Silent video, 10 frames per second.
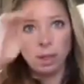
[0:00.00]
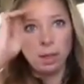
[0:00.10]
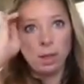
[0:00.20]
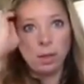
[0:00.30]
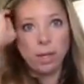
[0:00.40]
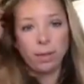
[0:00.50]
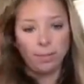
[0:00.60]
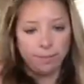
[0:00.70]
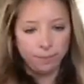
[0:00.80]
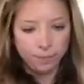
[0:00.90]
Okay,
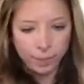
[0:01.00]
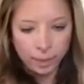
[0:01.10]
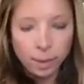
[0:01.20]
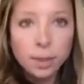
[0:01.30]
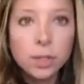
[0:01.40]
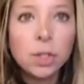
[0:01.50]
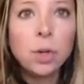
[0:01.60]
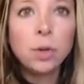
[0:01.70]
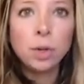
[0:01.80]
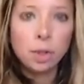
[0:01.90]

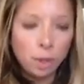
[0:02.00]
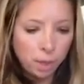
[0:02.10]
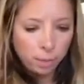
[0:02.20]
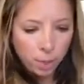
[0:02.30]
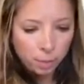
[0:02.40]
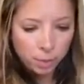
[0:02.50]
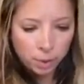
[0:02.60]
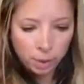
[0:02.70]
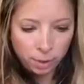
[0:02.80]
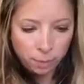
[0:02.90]
so a lot of
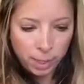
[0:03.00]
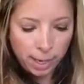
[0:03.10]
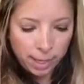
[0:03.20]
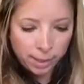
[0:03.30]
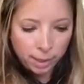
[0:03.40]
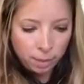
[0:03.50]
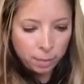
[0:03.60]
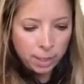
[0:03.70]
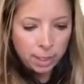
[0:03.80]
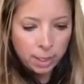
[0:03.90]
moms have been asking
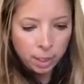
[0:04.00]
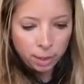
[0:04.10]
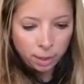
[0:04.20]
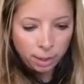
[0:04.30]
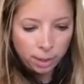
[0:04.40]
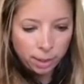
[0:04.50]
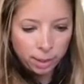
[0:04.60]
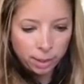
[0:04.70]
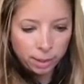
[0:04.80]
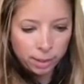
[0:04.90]
me
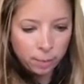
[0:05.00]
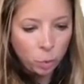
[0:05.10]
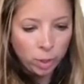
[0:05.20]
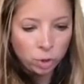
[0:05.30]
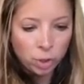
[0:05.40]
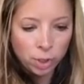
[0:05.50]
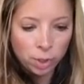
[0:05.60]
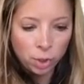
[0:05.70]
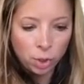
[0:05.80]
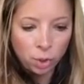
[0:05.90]
the same questions.
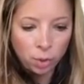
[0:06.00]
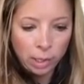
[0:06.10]
So